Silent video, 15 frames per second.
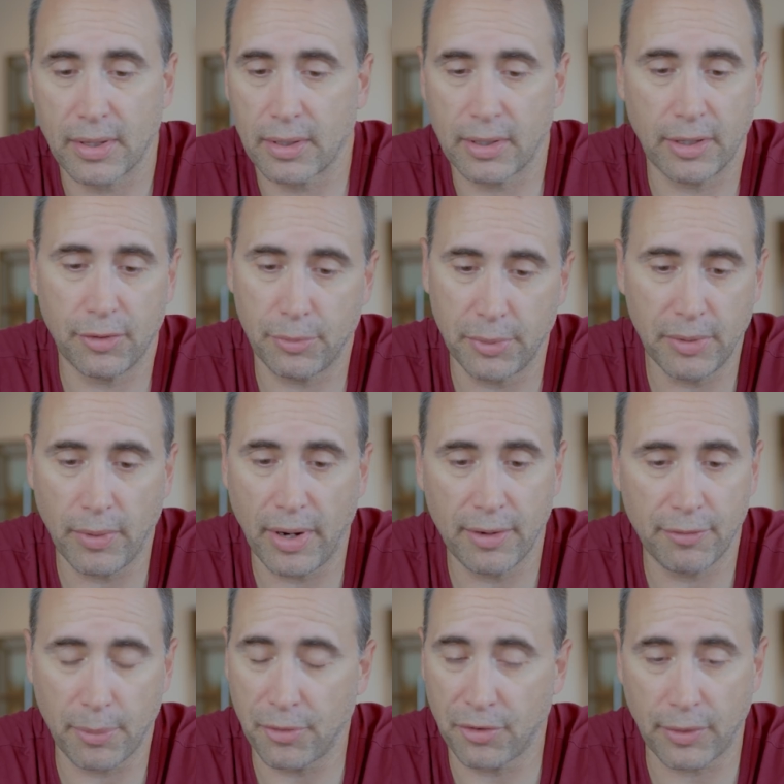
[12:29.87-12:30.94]
because
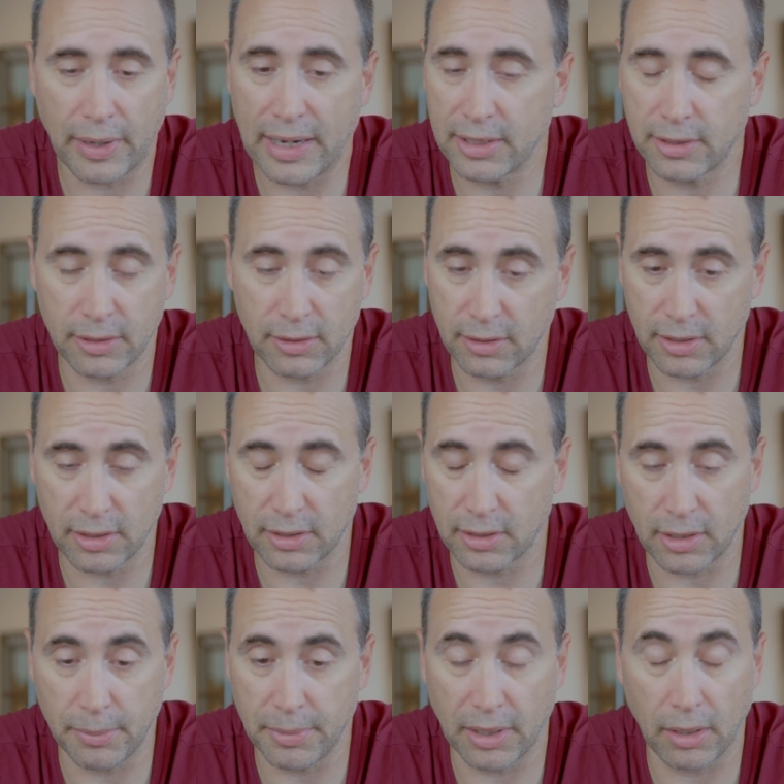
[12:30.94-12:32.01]
rewriting from scratch is it's
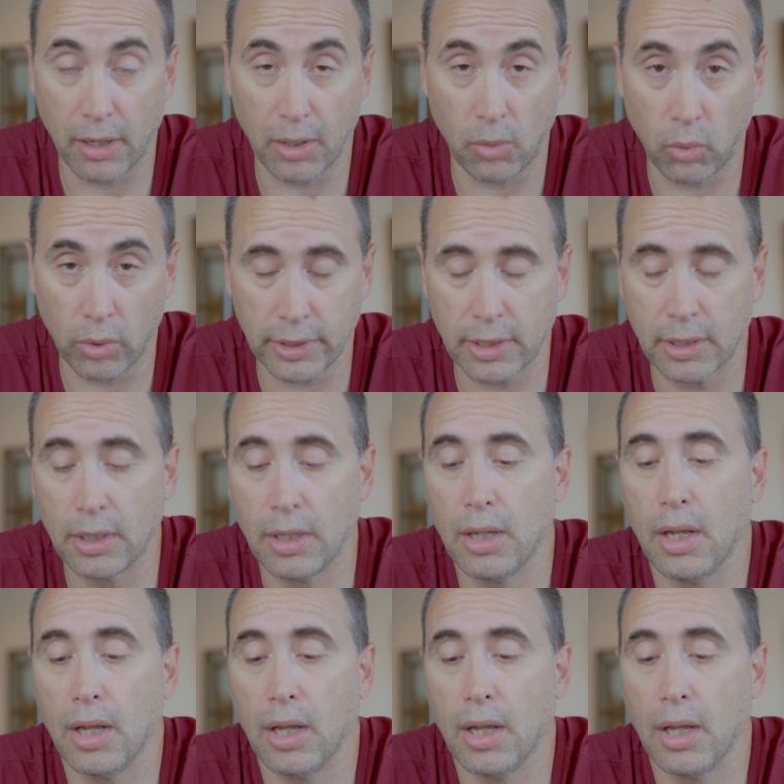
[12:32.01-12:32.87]
going to be a lot of work.